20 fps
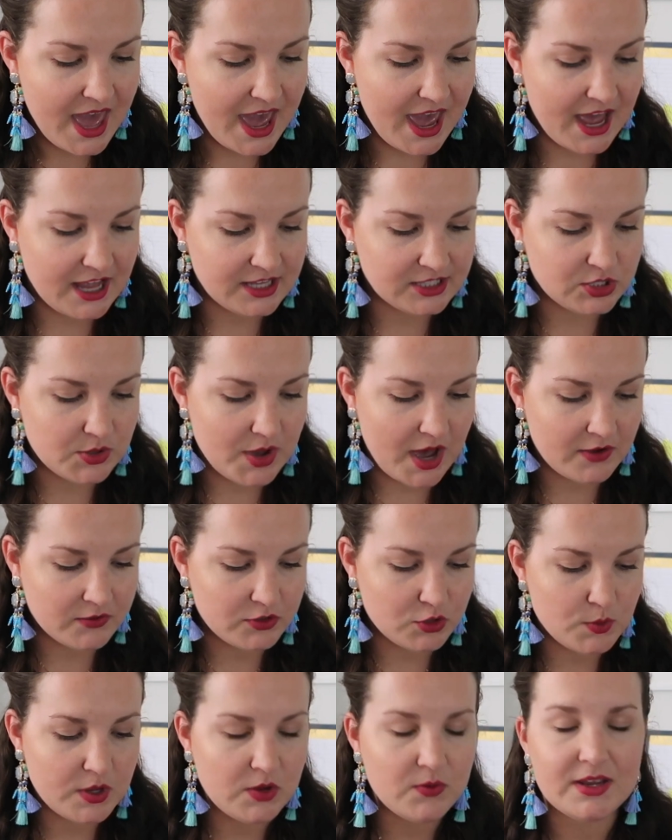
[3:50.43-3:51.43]
And so
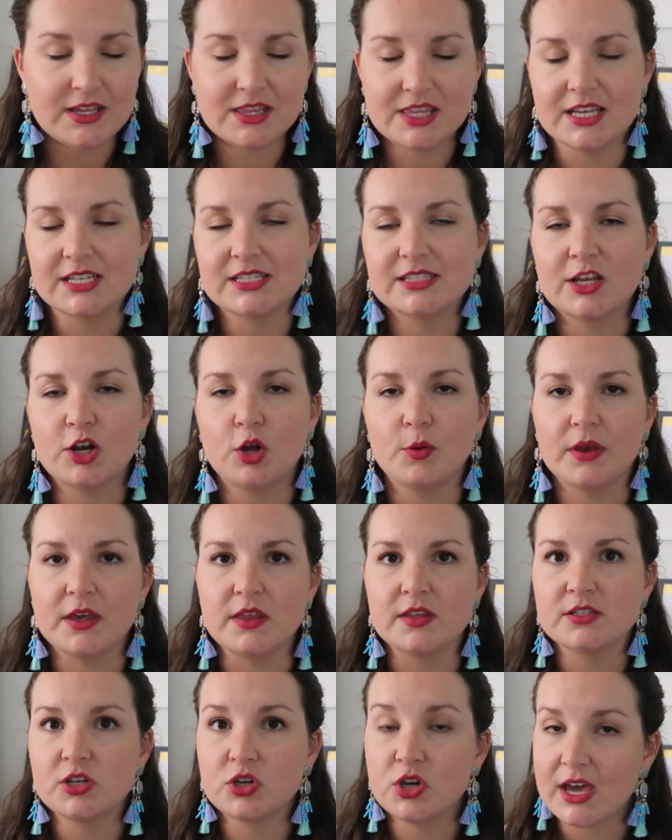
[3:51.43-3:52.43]
after we read this, then I'll
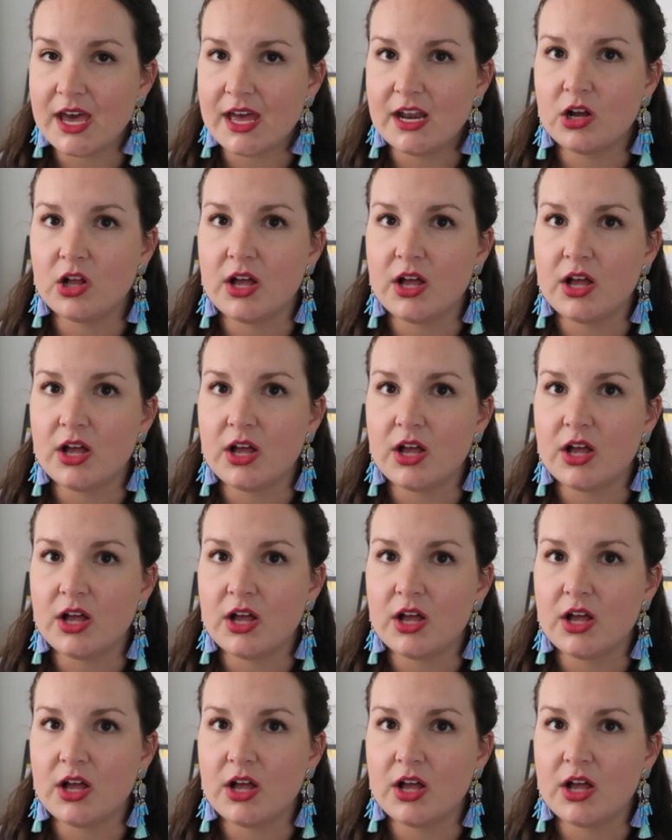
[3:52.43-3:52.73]
play the song again.